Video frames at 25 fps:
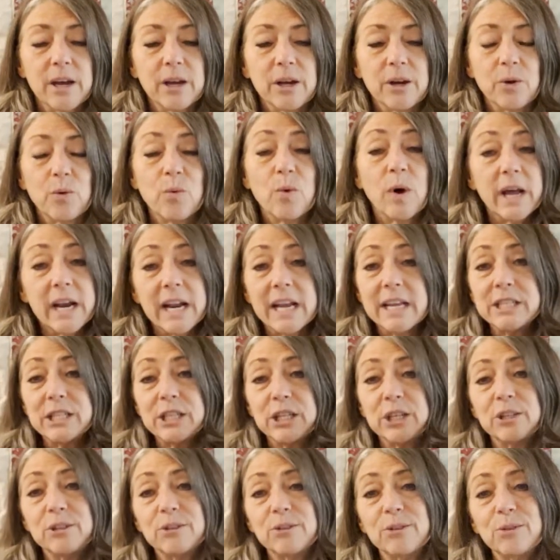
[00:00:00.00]
what I
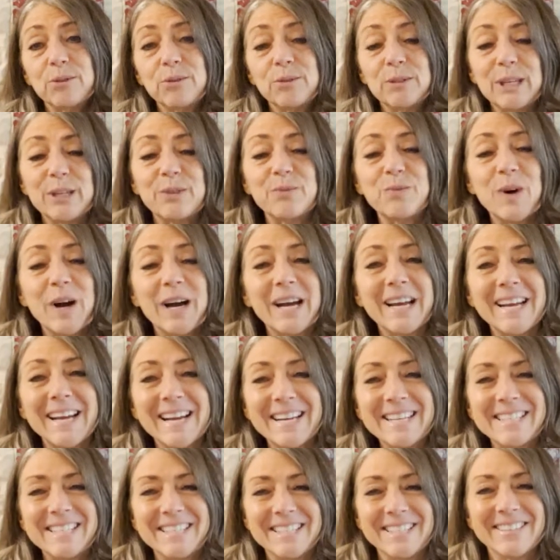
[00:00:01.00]
do and why
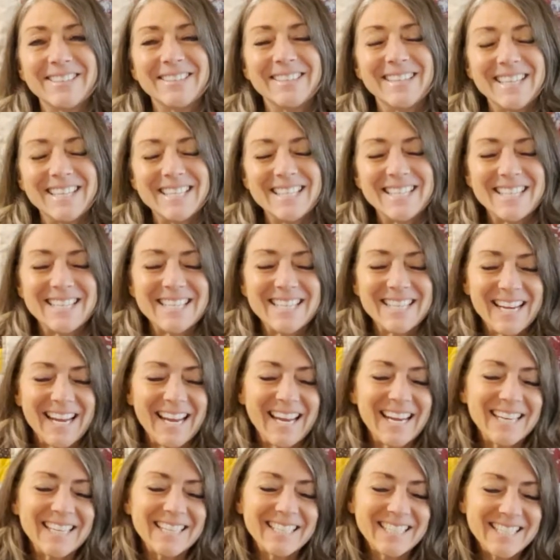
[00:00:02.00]
I do it.
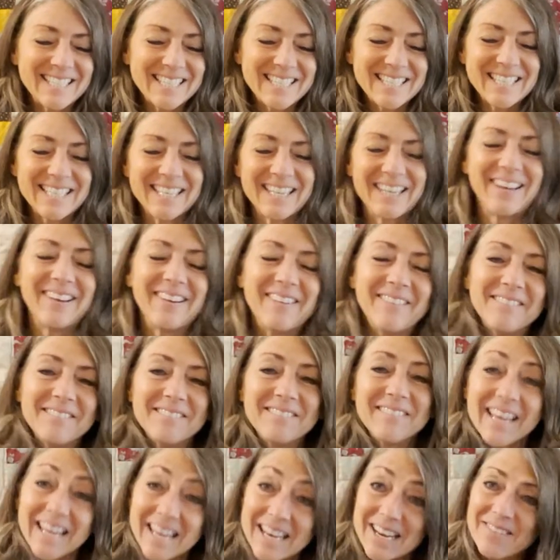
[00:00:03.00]
And
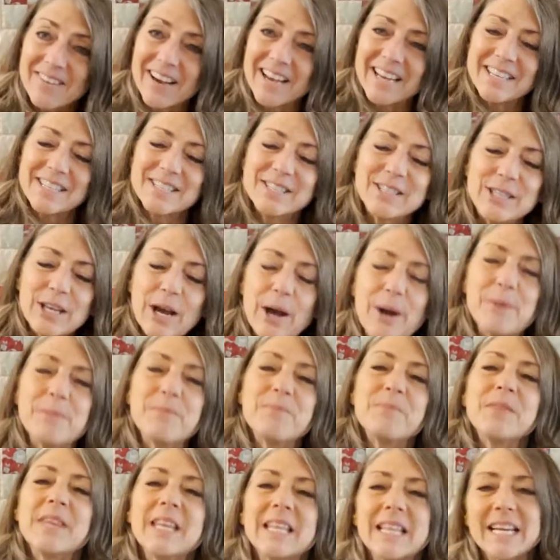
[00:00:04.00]
anyway, so
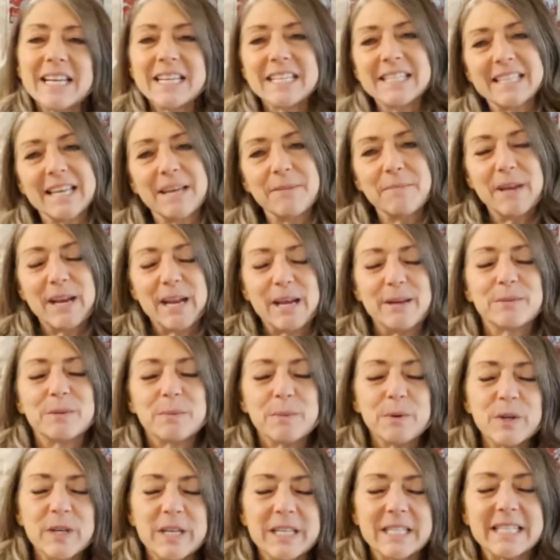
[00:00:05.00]
like I said, my name is
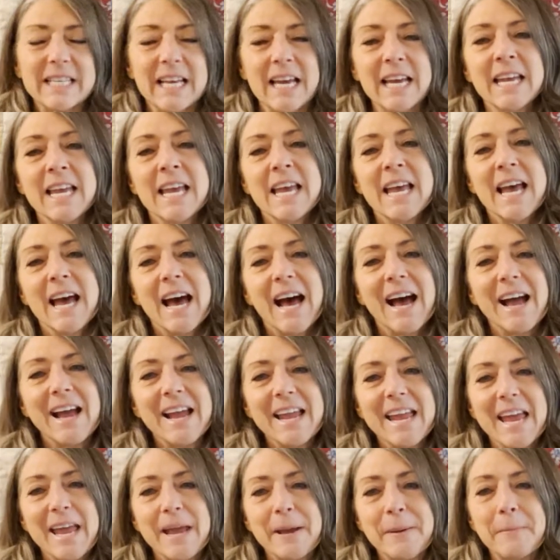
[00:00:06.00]
Marissa.
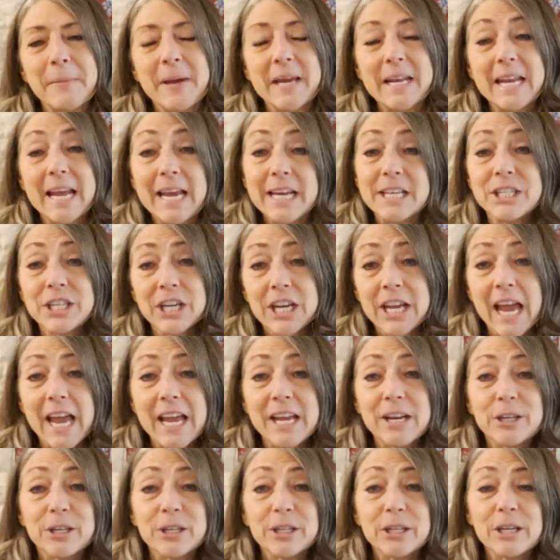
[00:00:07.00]
I am an
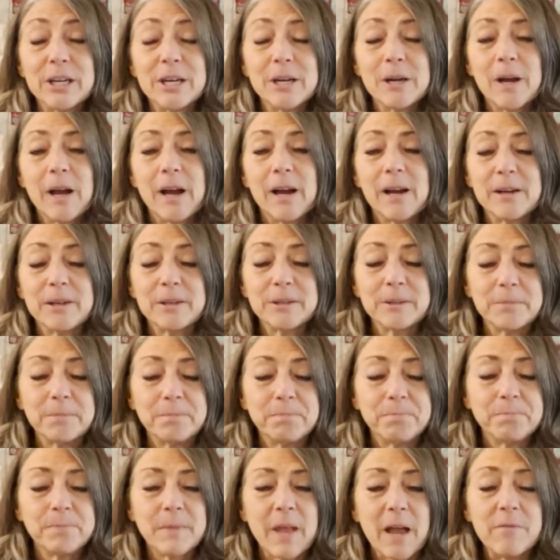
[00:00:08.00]
educator.
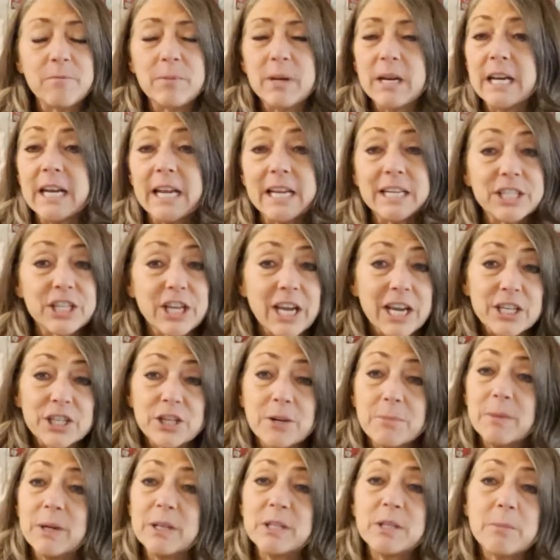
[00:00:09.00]
I've been in
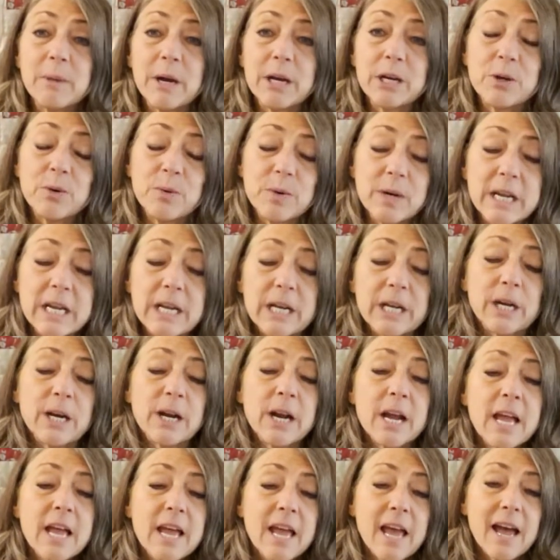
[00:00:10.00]
education most of my career.
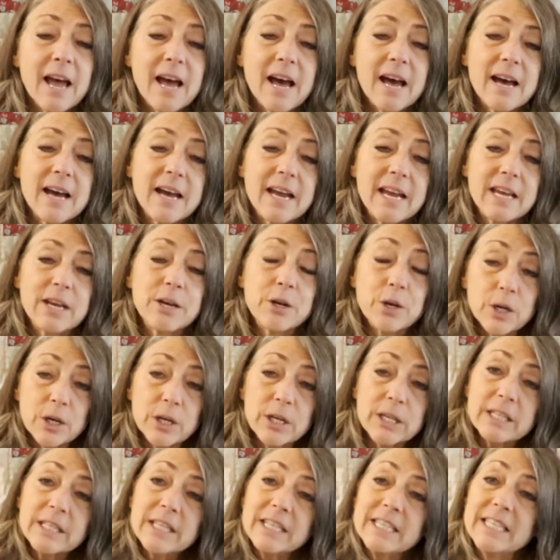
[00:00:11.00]
I
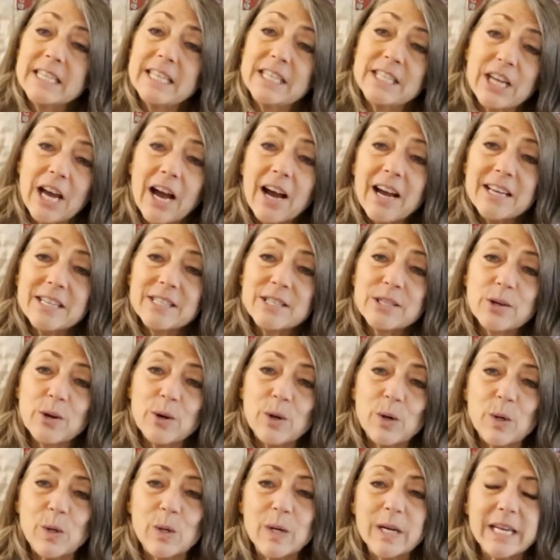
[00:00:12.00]
currently teach high
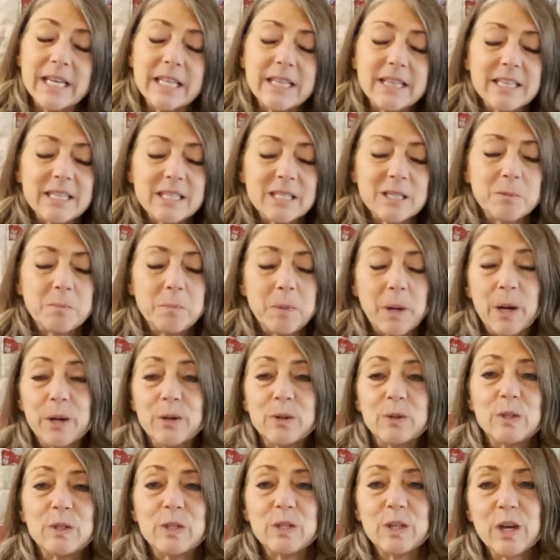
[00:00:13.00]
school in this
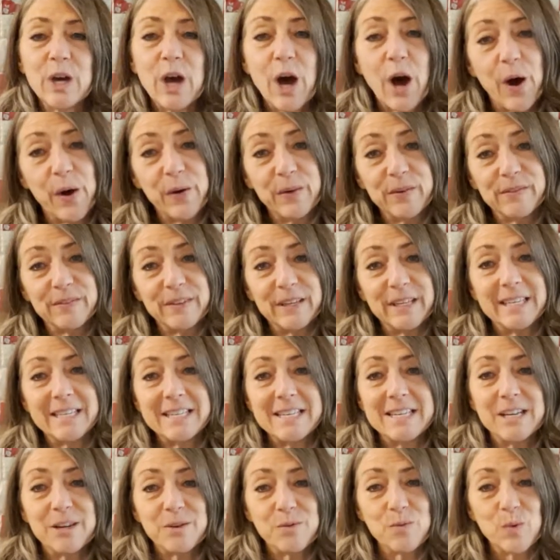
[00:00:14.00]

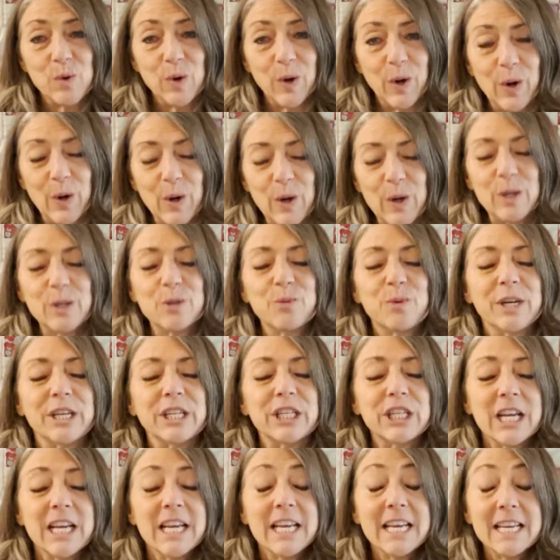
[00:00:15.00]
post-COVID world,
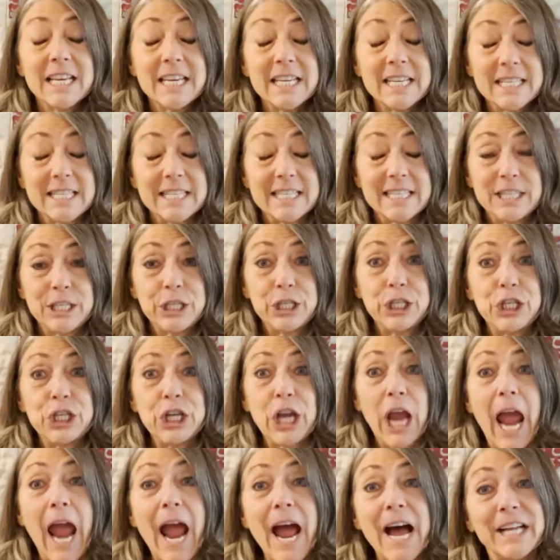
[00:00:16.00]
which is a
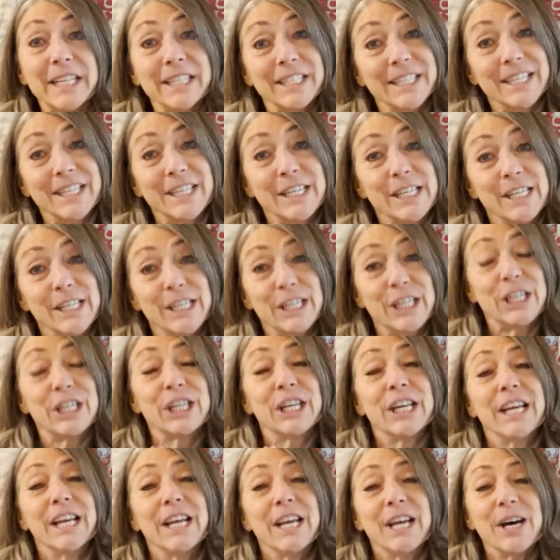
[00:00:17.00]
challenge
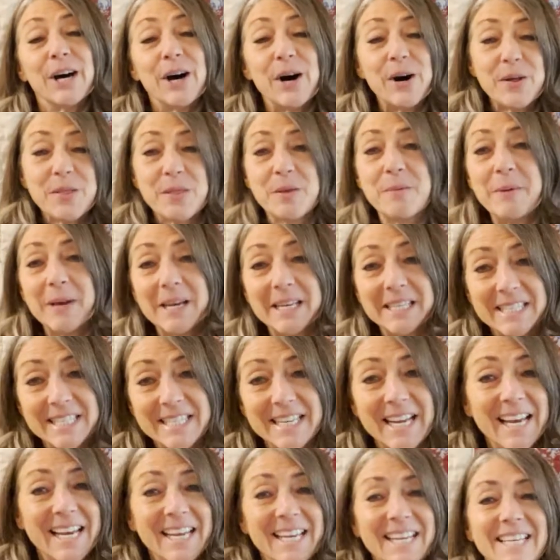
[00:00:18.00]
on the best
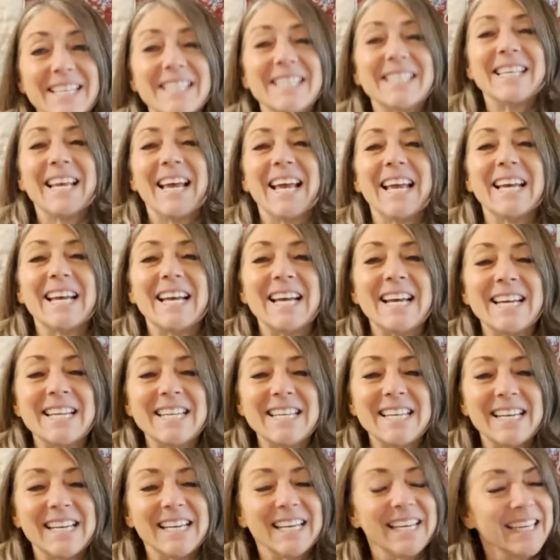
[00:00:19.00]
days
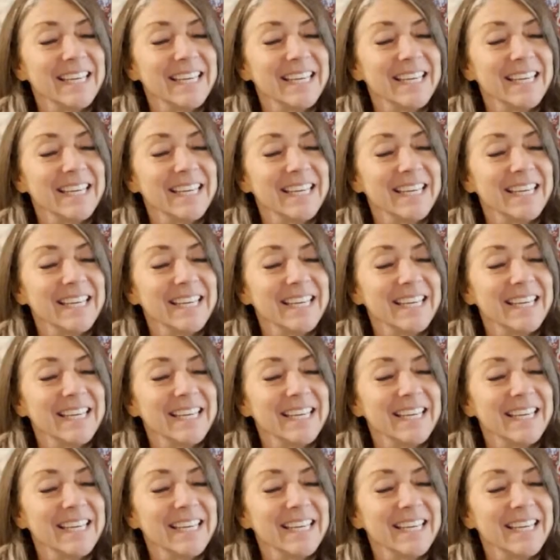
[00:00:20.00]
and